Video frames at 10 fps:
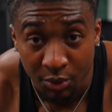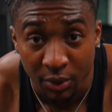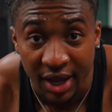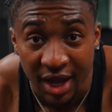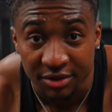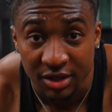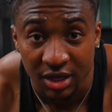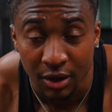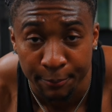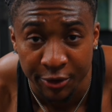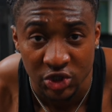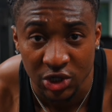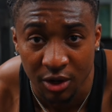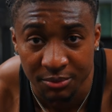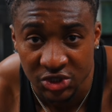We're at the preacher
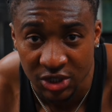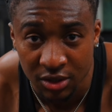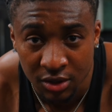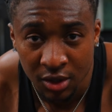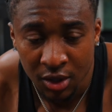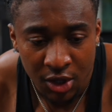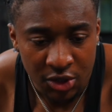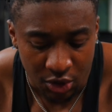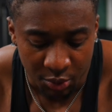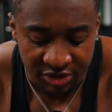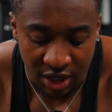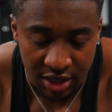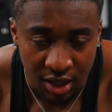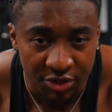pump machine. So we've done